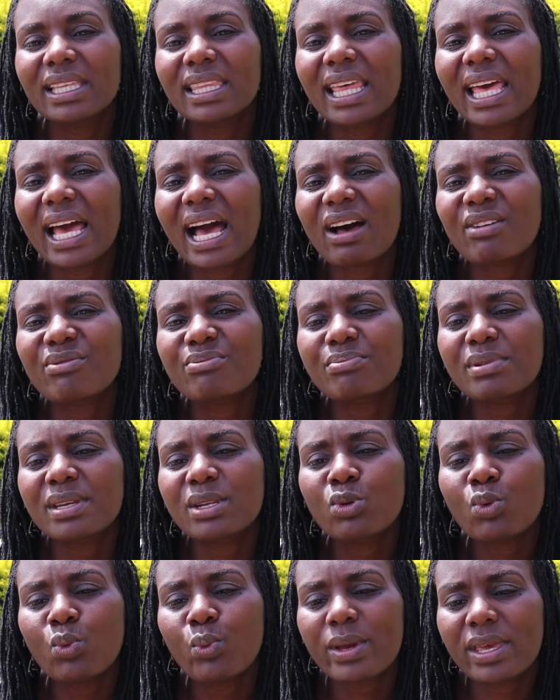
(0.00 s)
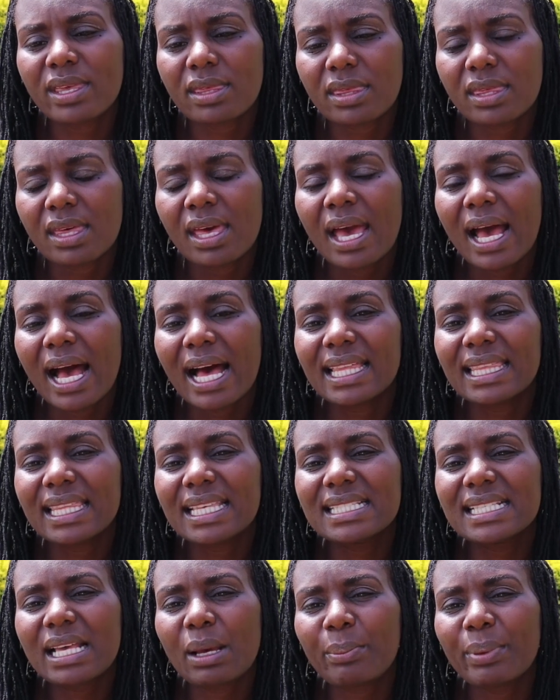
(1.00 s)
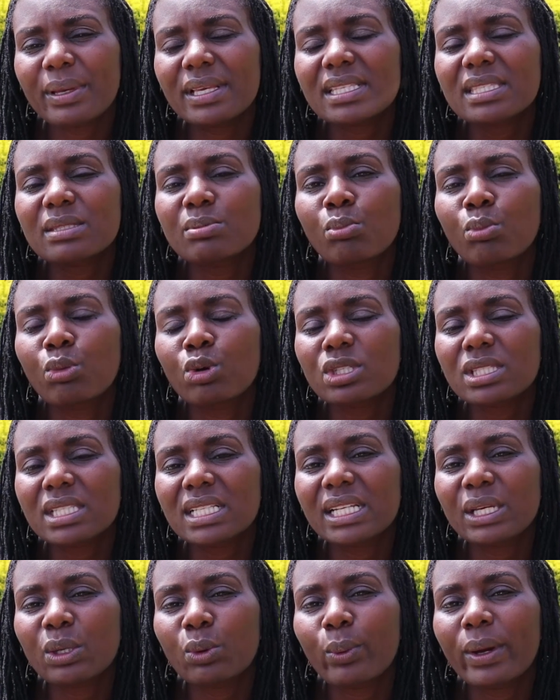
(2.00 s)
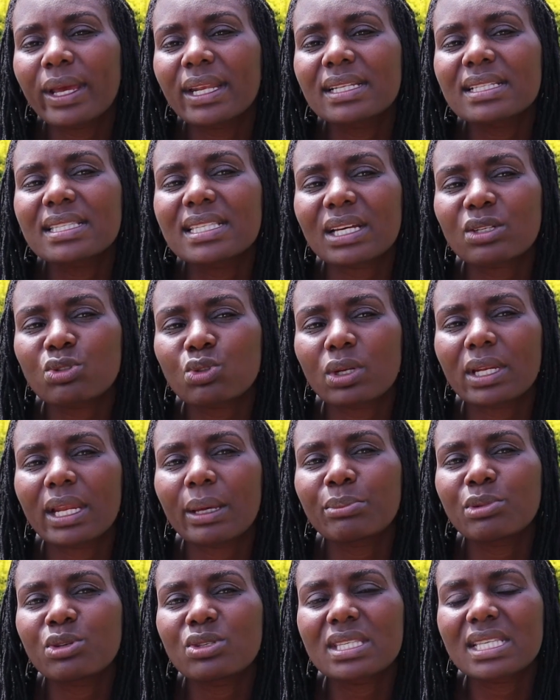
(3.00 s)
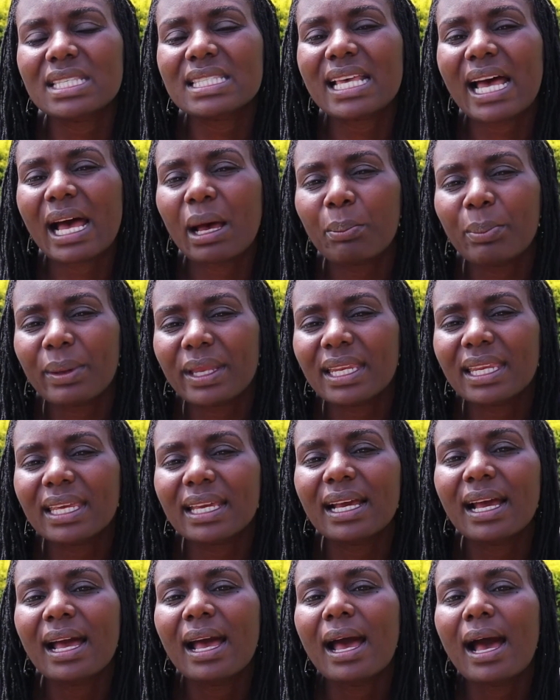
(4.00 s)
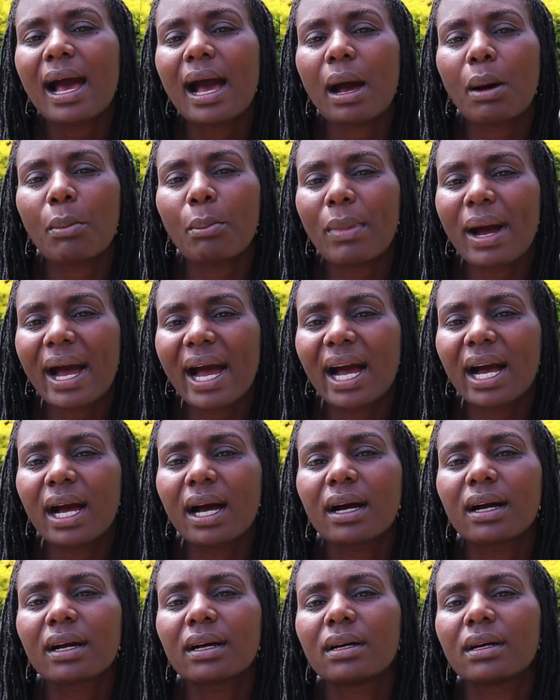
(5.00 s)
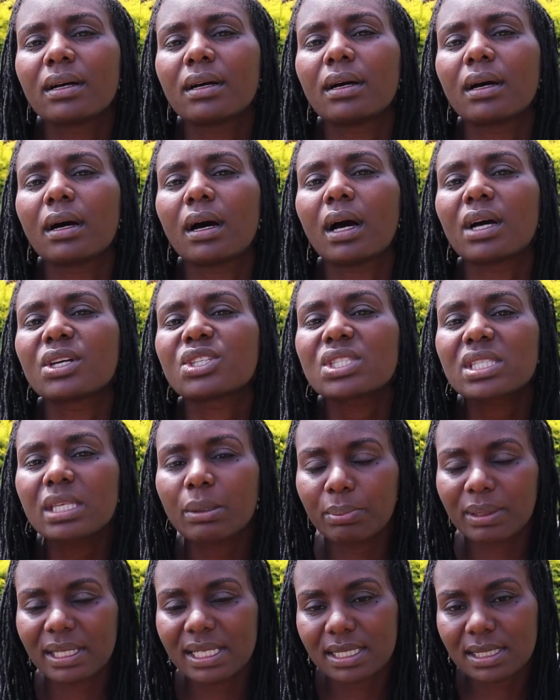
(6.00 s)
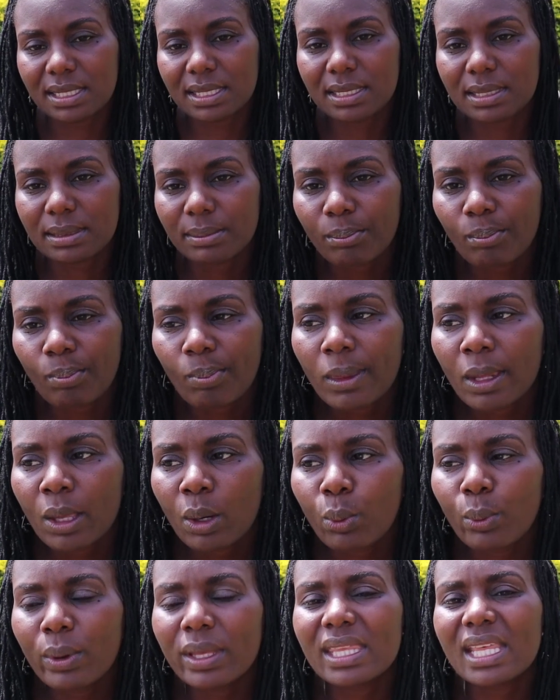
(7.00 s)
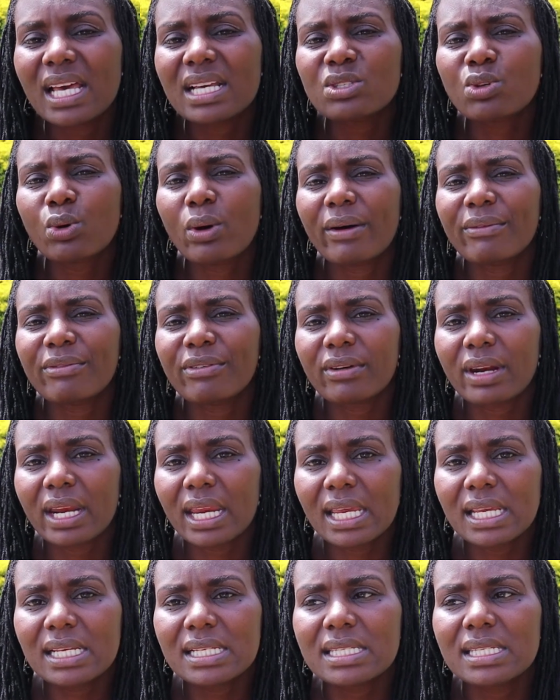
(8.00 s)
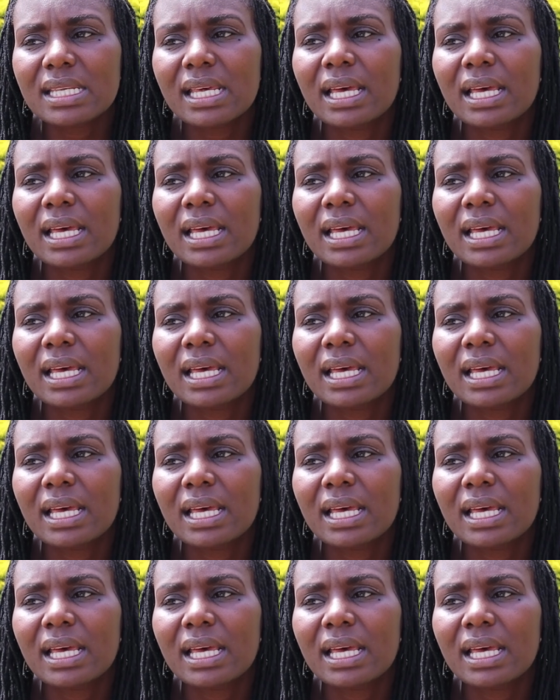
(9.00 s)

they have been with. And this happens mostly when sexual abuse is happening among siblings. When they are so afraid,